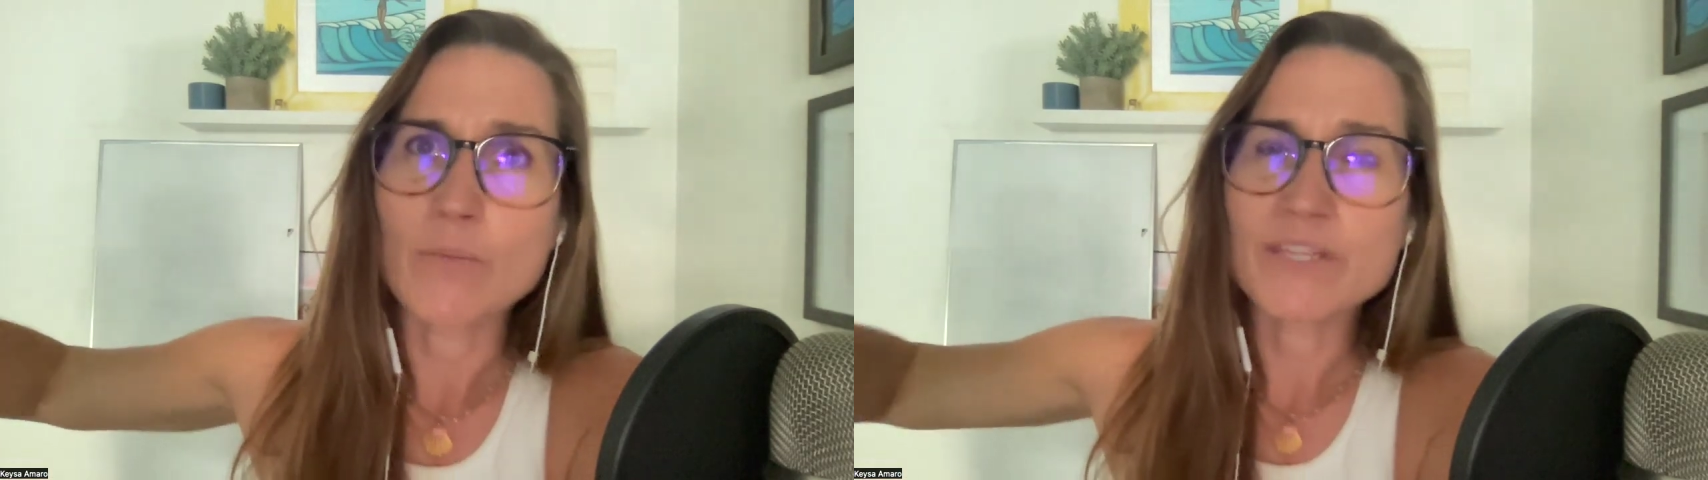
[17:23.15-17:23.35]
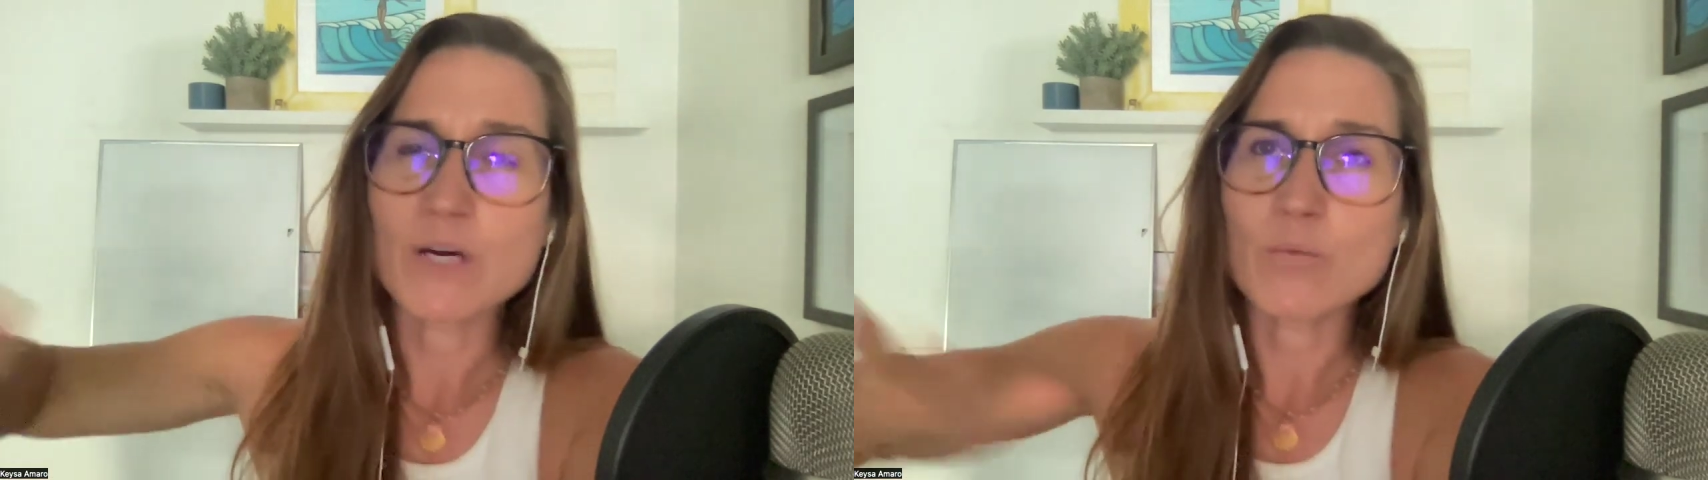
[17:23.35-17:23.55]

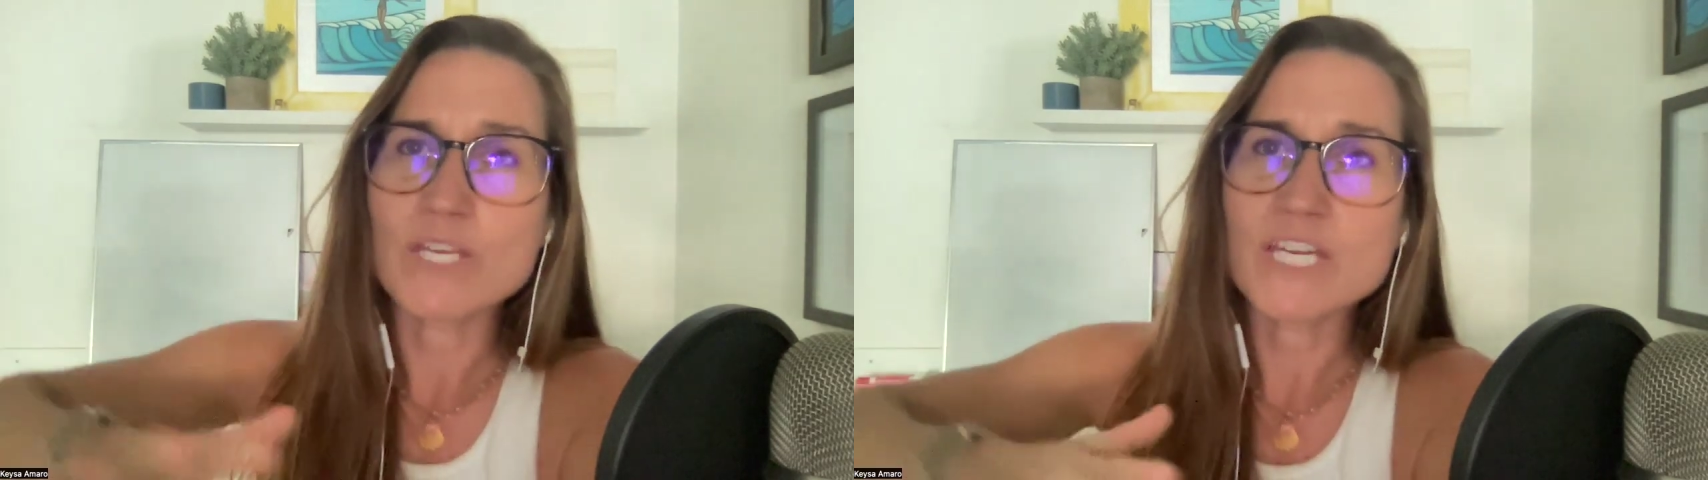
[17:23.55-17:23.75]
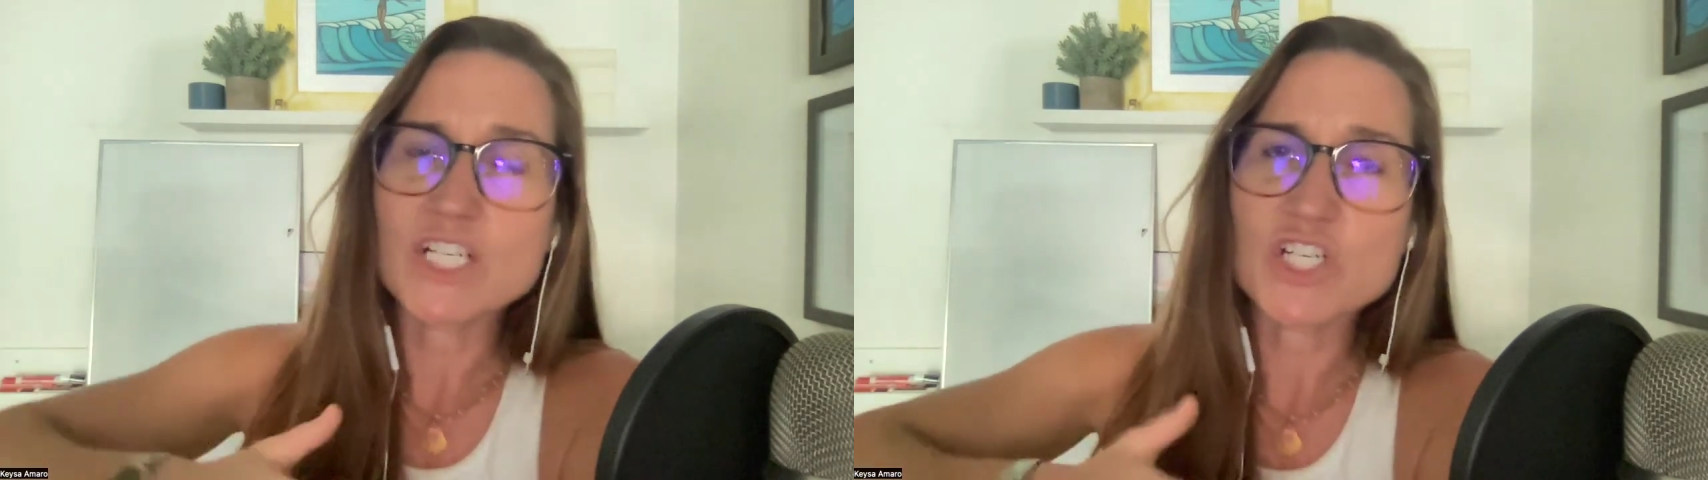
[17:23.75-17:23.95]
but that
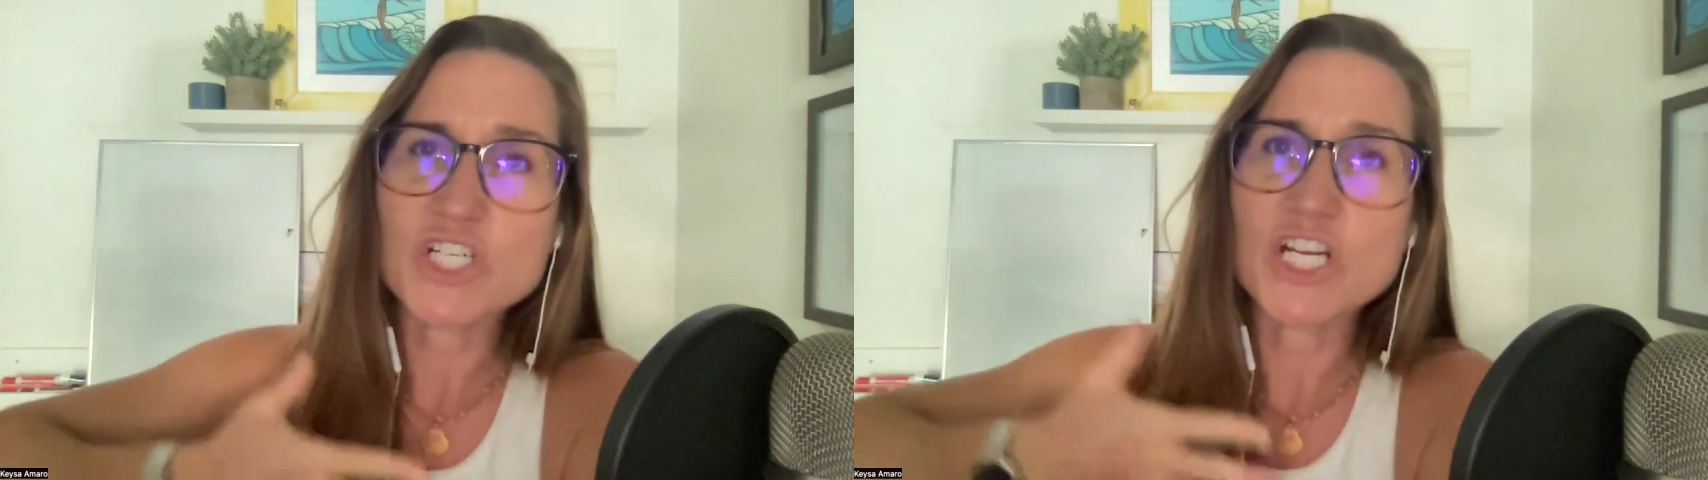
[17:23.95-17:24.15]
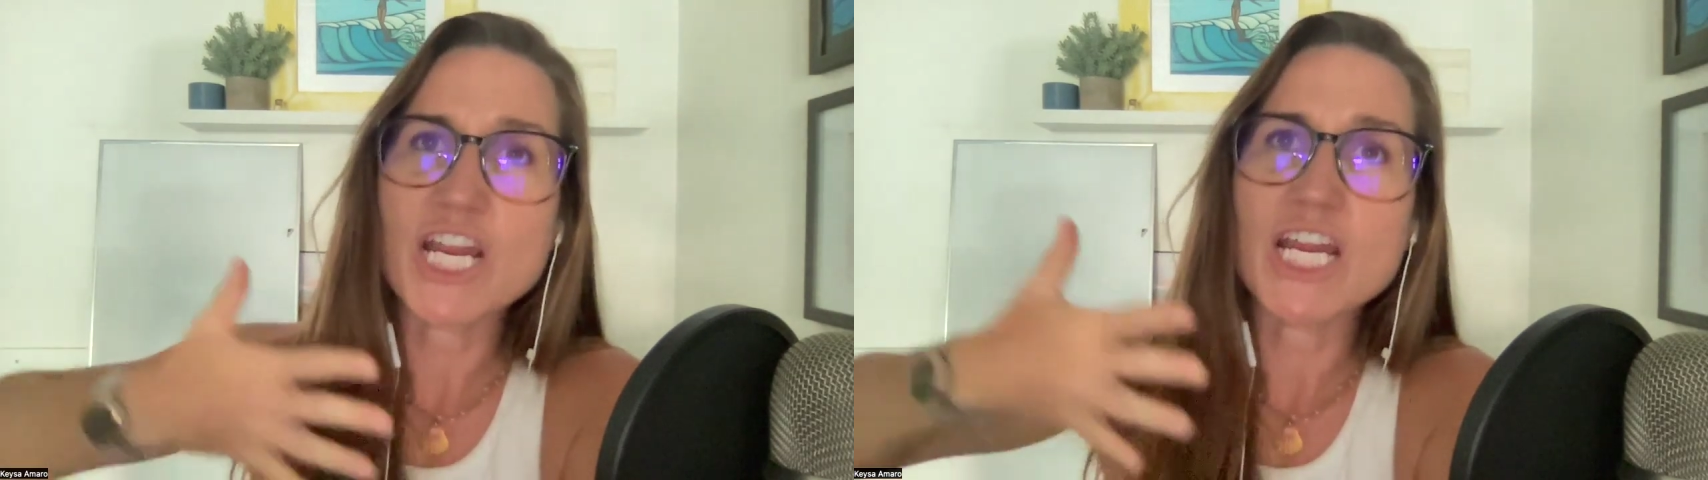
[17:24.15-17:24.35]
we can
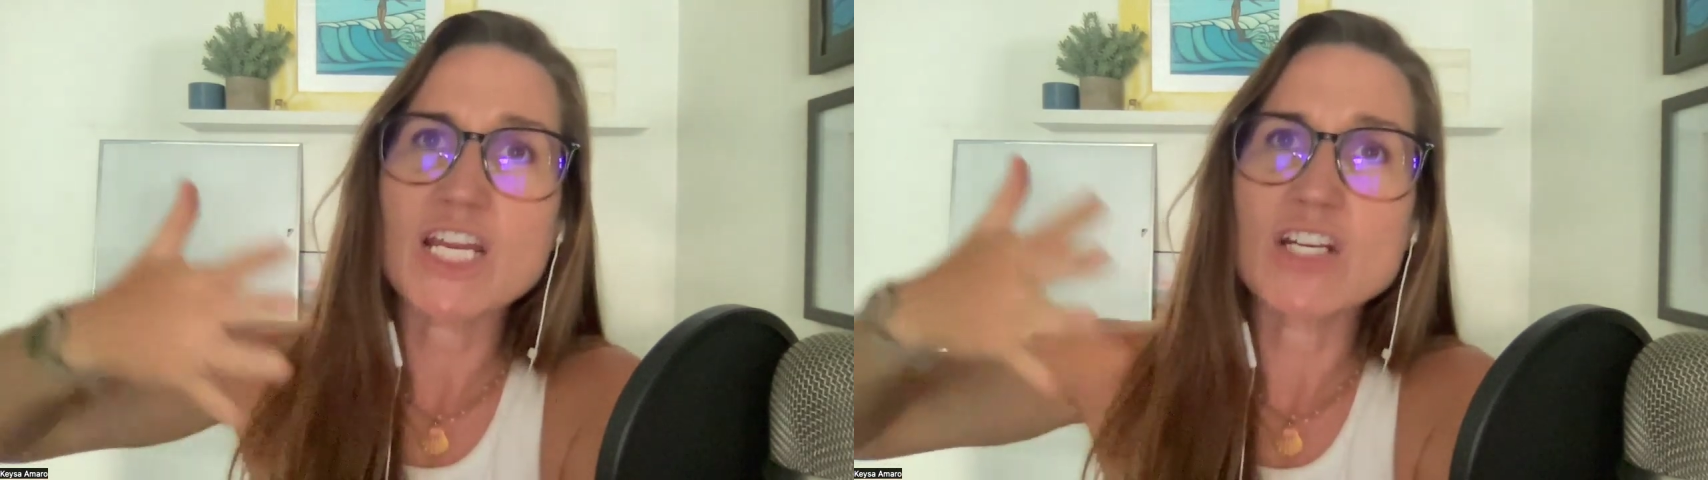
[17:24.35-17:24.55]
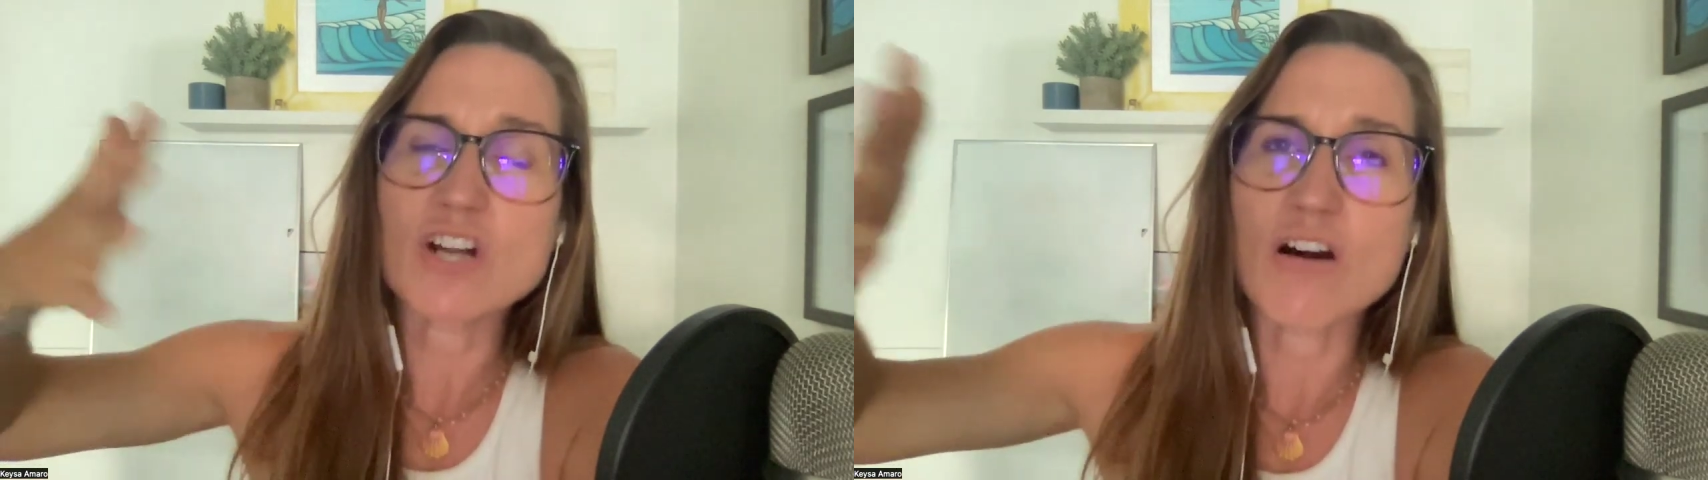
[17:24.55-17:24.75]
change